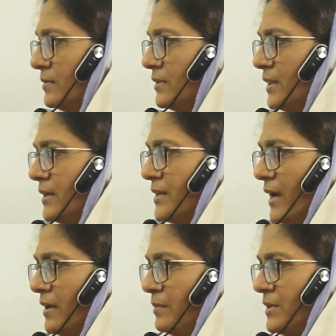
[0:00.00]
the
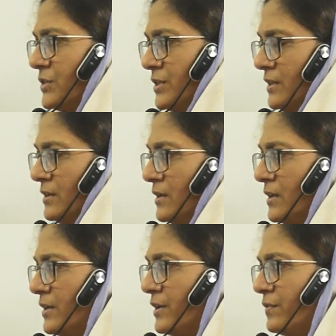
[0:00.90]
diameter
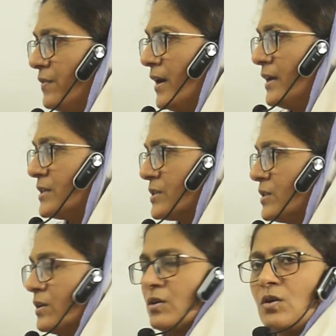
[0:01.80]
divides
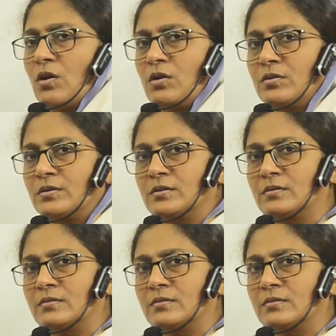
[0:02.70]
the chord,